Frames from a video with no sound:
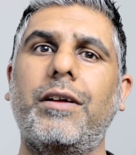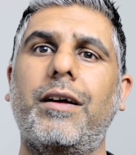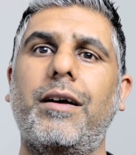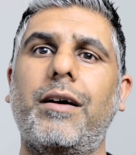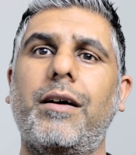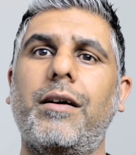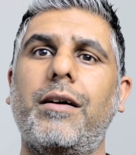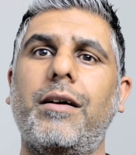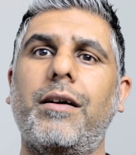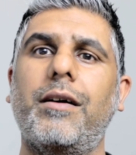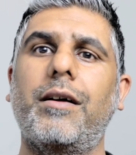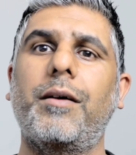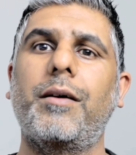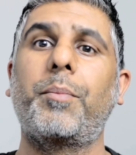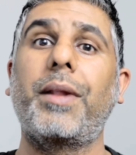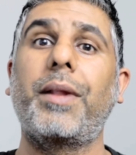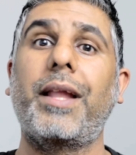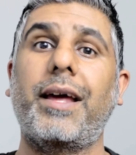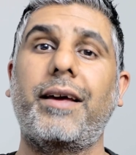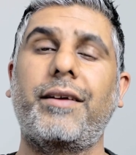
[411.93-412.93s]

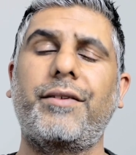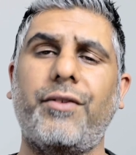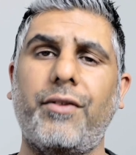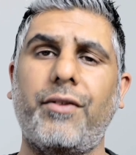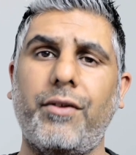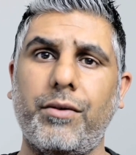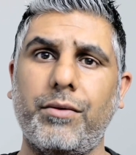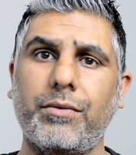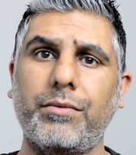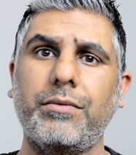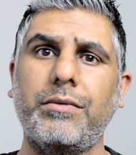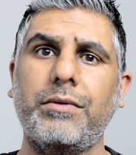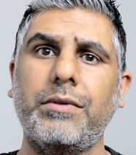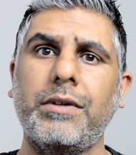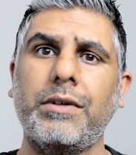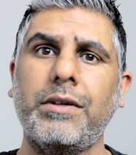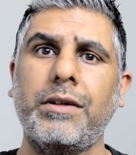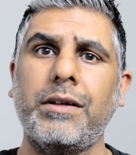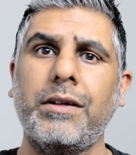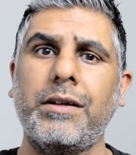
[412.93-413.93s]
Plex though,
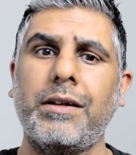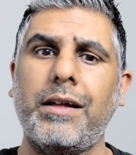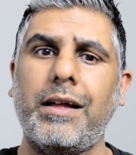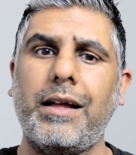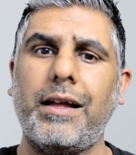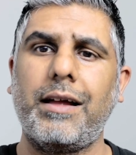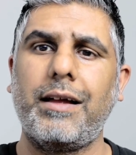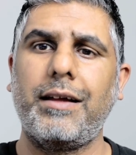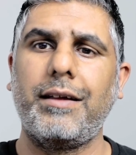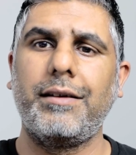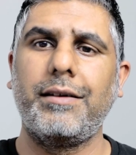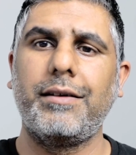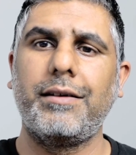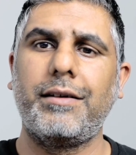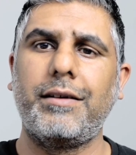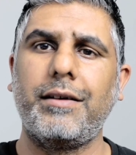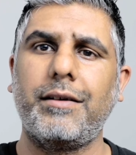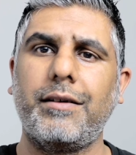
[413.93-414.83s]
and